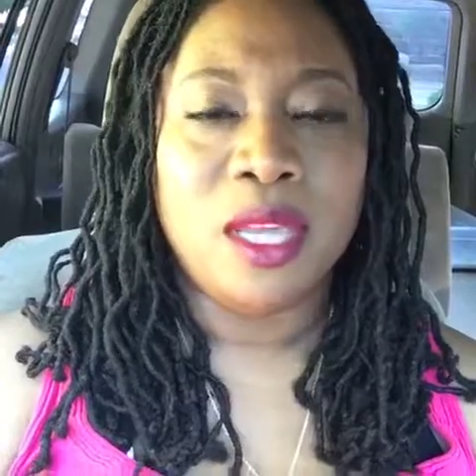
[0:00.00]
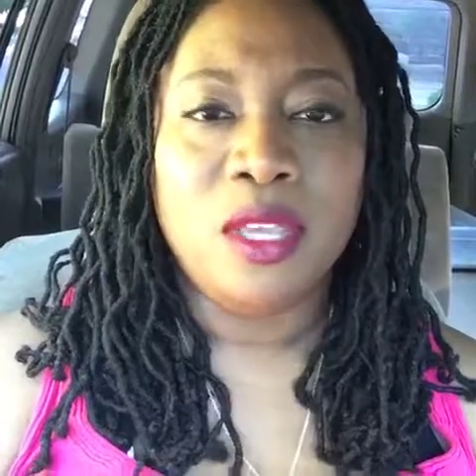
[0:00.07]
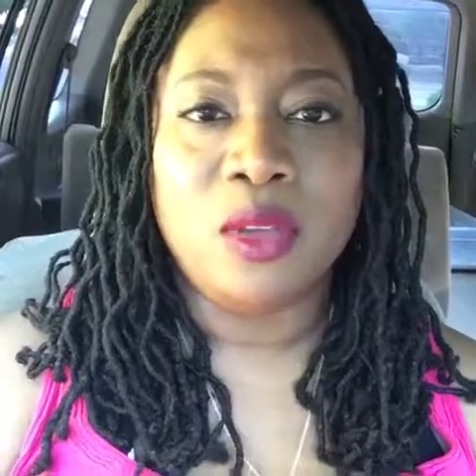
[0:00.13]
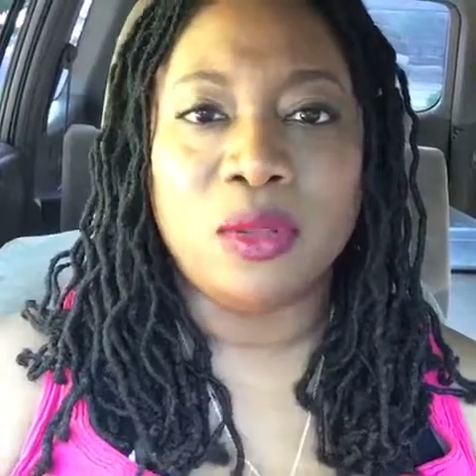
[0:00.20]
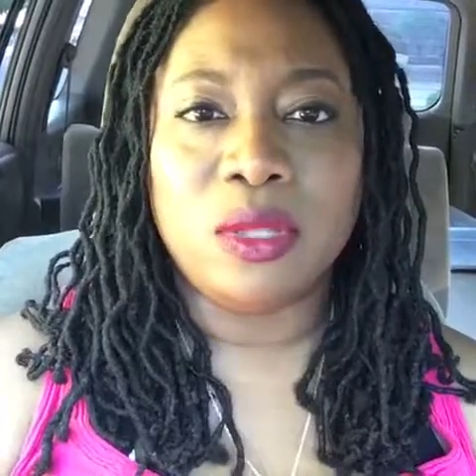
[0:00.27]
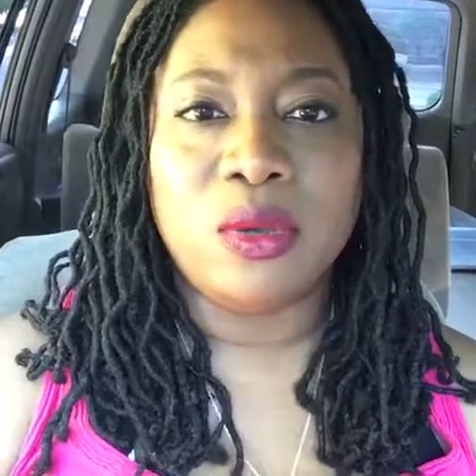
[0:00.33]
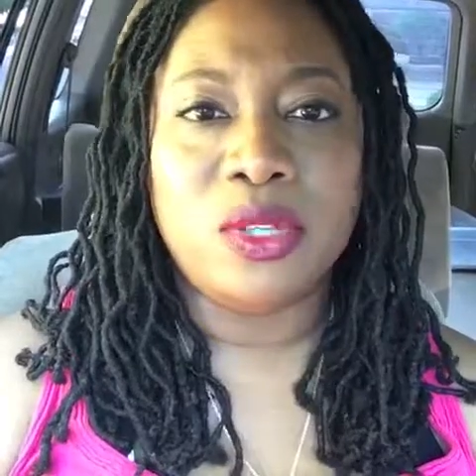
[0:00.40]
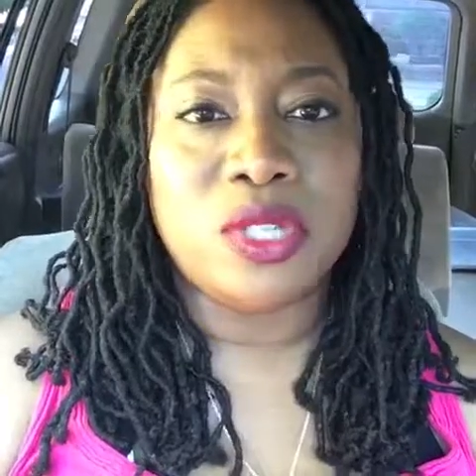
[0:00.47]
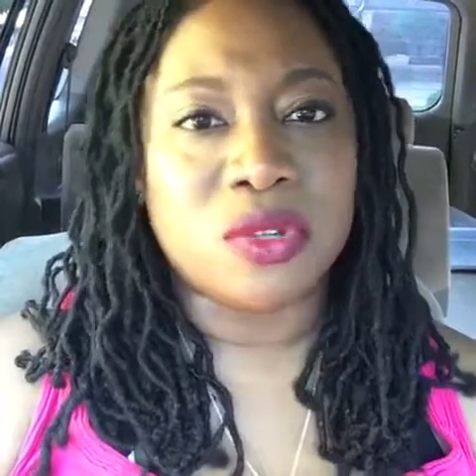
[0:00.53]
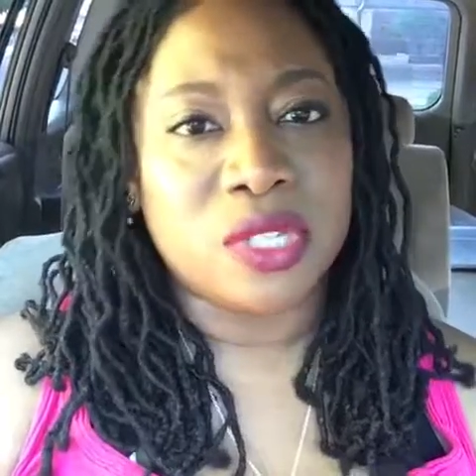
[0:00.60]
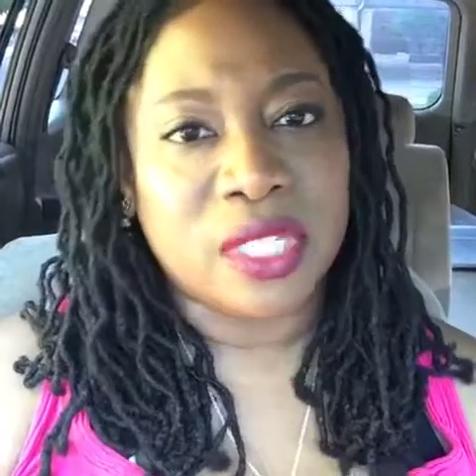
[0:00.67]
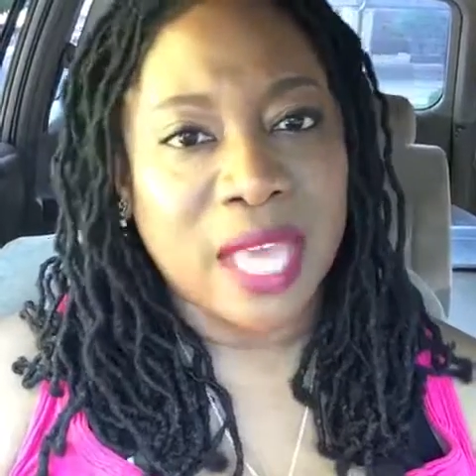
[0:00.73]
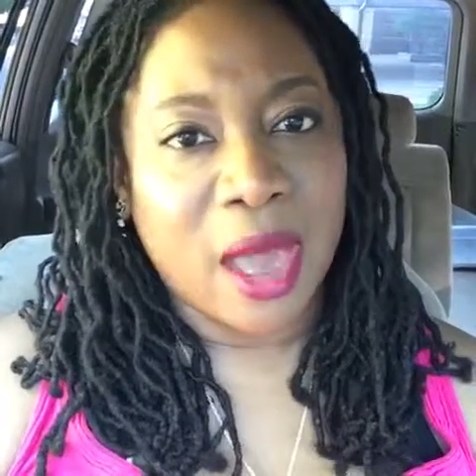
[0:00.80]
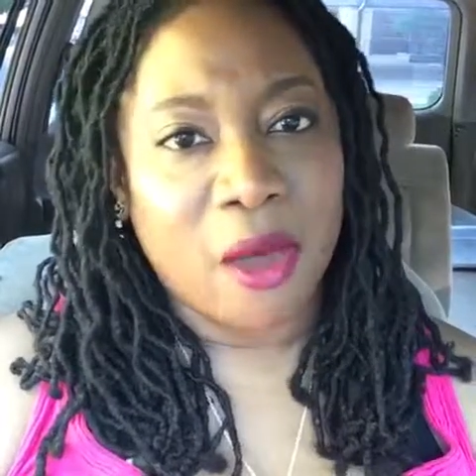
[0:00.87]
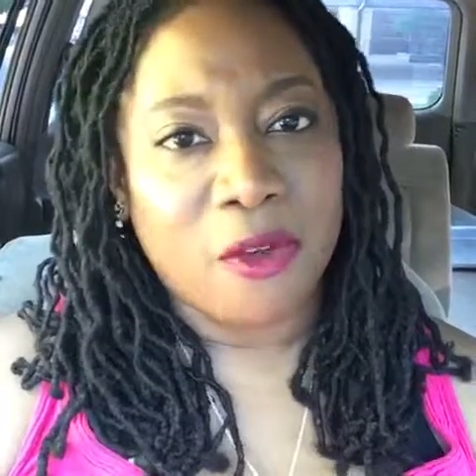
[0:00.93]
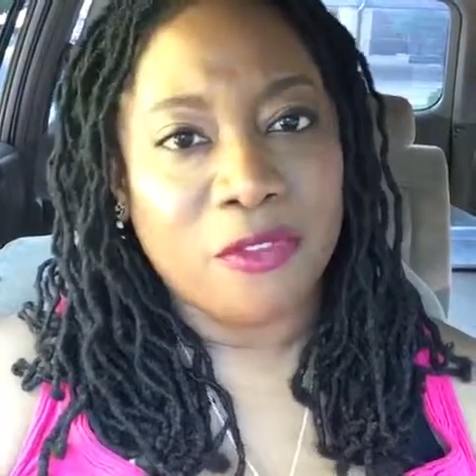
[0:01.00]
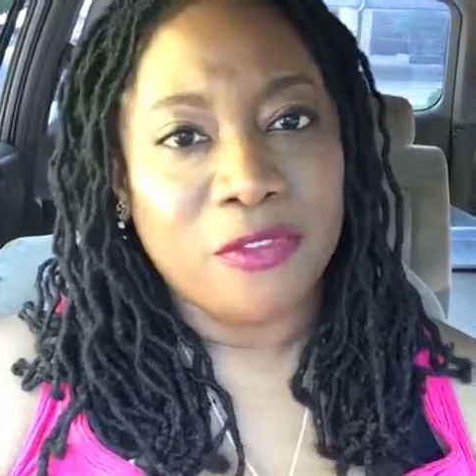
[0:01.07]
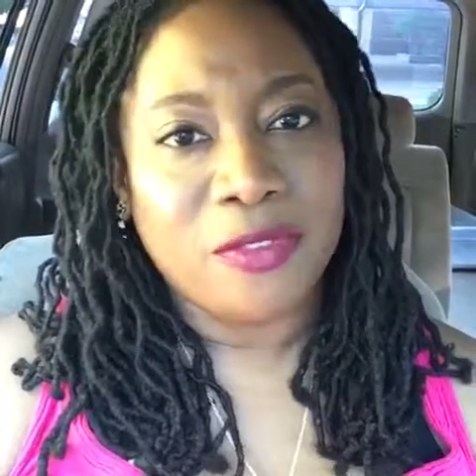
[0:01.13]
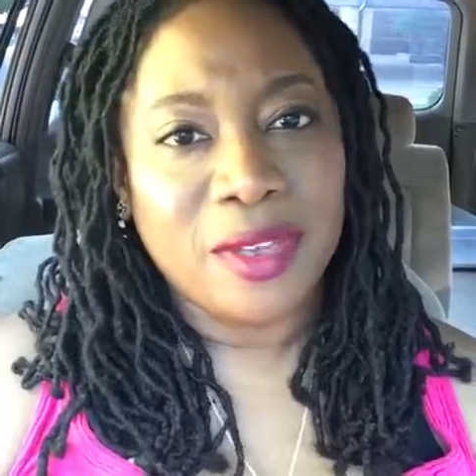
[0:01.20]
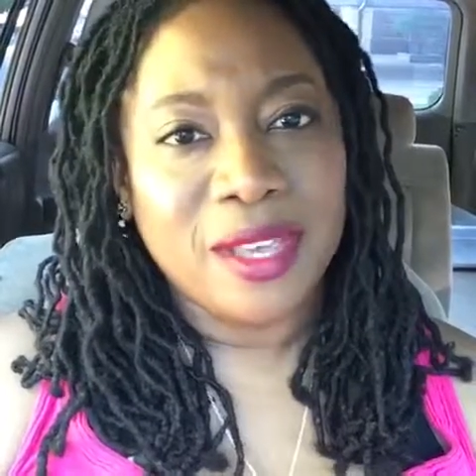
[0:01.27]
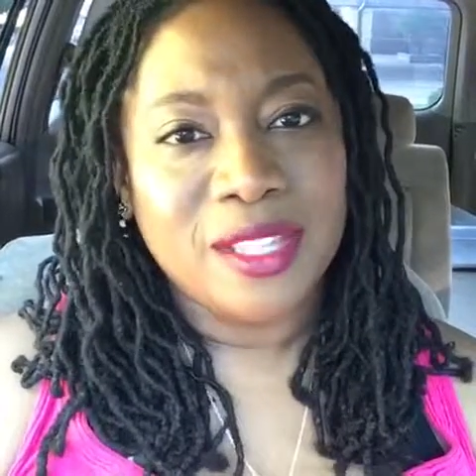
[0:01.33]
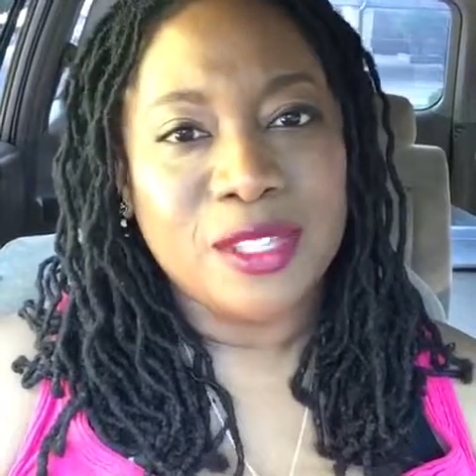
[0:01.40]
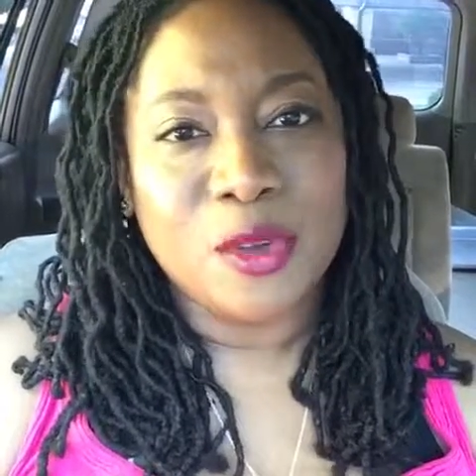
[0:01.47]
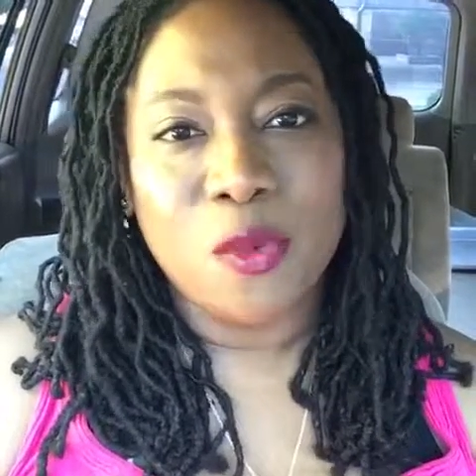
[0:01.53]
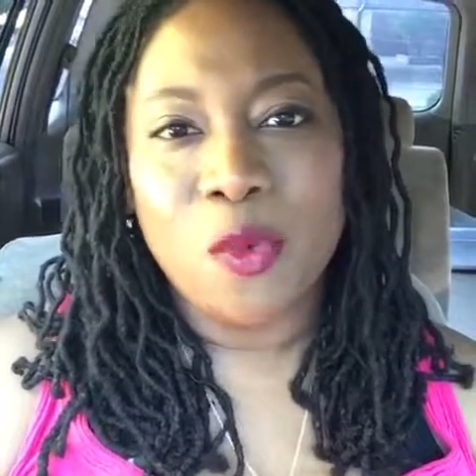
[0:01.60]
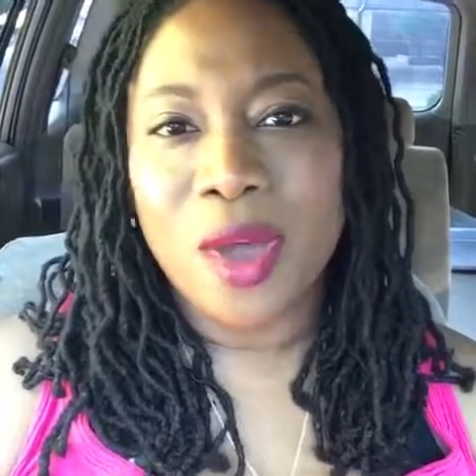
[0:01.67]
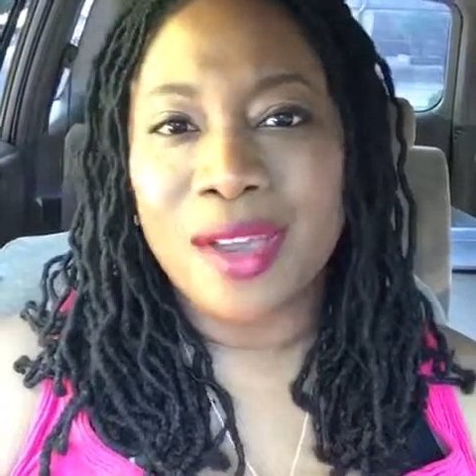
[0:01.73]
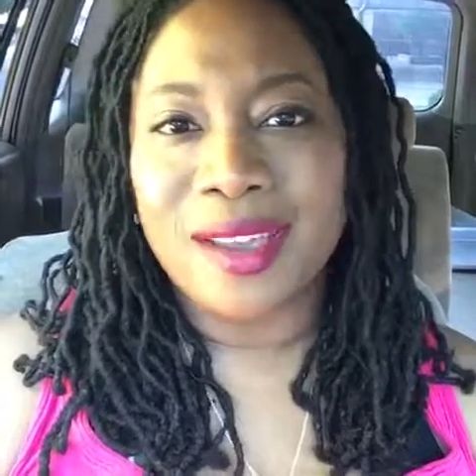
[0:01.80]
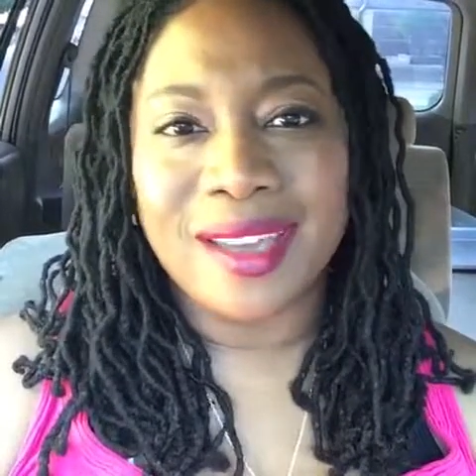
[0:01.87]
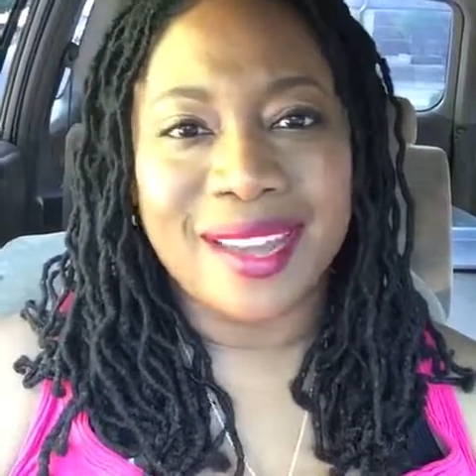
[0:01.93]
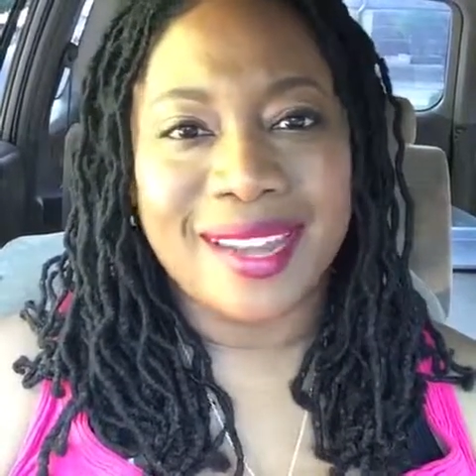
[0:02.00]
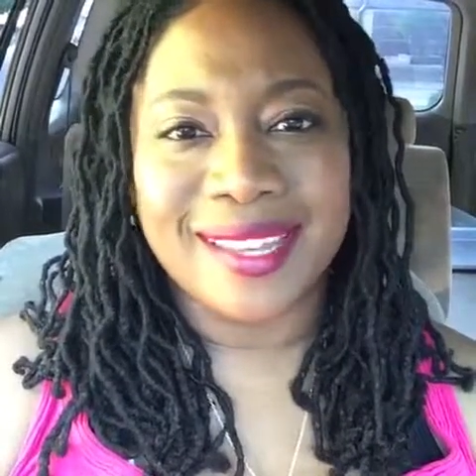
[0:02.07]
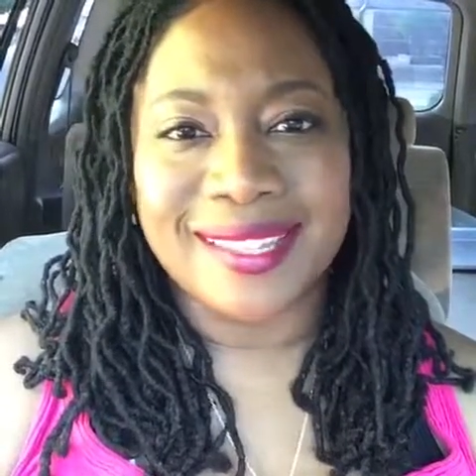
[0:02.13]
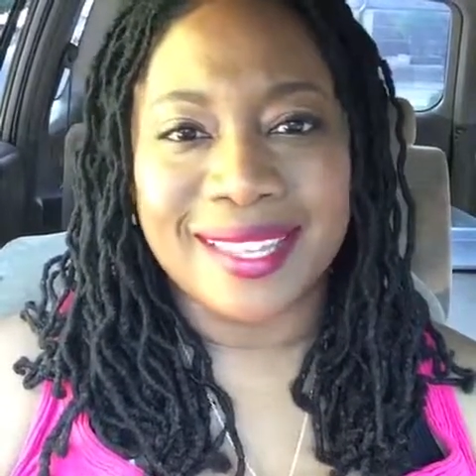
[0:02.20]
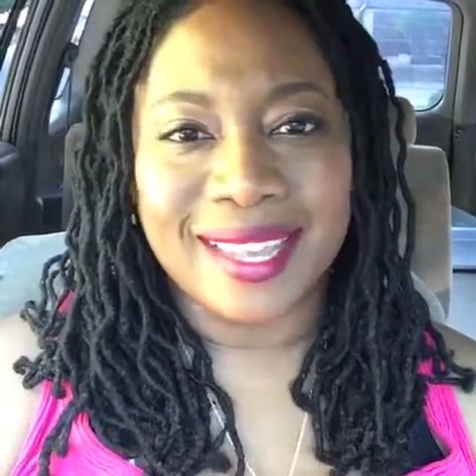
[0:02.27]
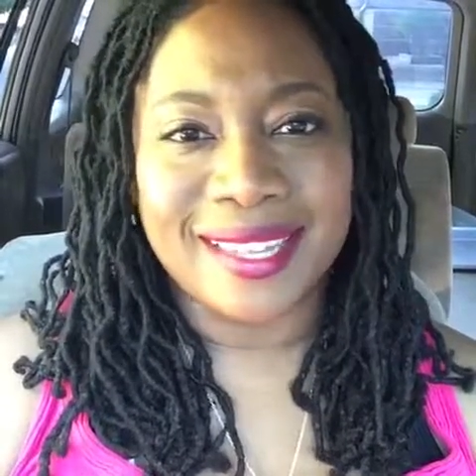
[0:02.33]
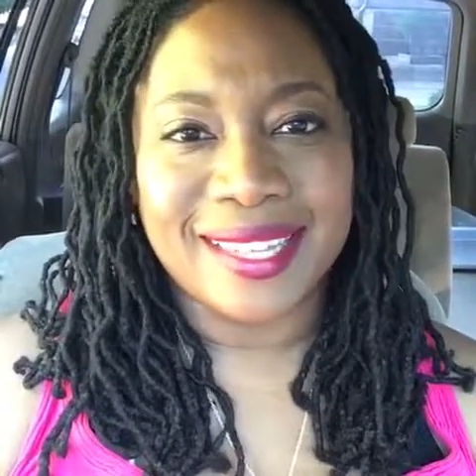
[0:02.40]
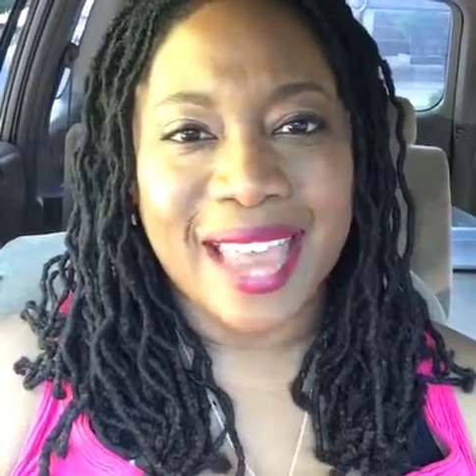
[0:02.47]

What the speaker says: you'll lose yourself. So what good is it